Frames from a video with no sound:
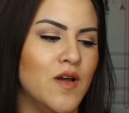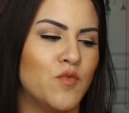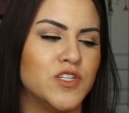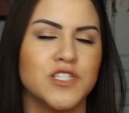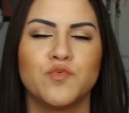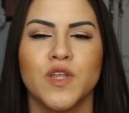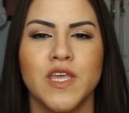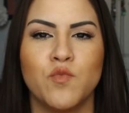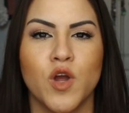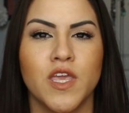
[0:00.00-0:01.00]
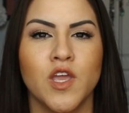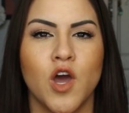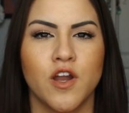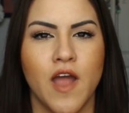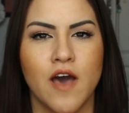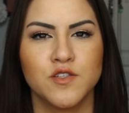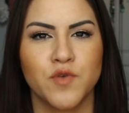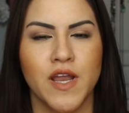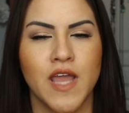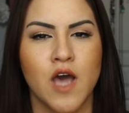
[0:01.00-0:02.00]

We're just really working on our house right